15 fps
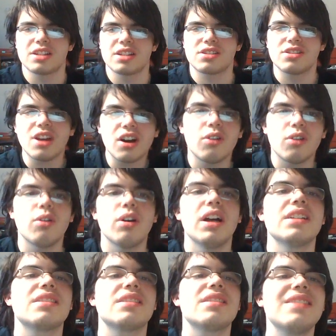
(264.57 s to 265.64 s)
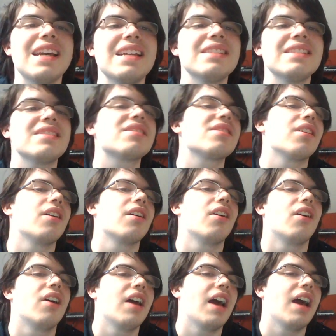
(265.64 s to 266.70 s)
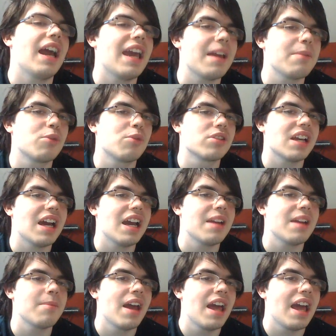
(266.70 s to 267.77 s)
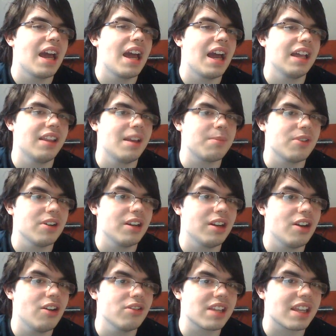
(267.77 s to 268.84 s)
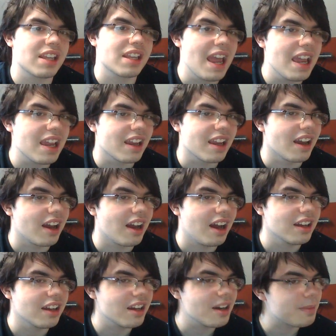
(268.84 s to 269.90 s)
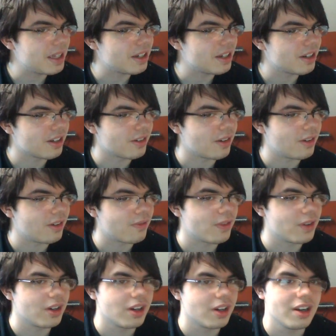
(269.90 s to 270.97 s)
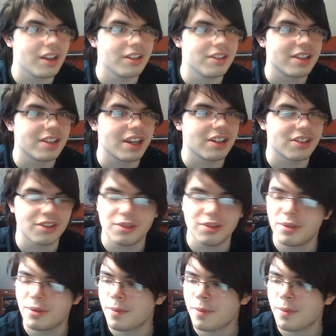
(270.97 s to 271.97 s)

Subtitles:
So, since I had more time, I let Brittany know. I was like, hey, I'm going to be here for another day or two.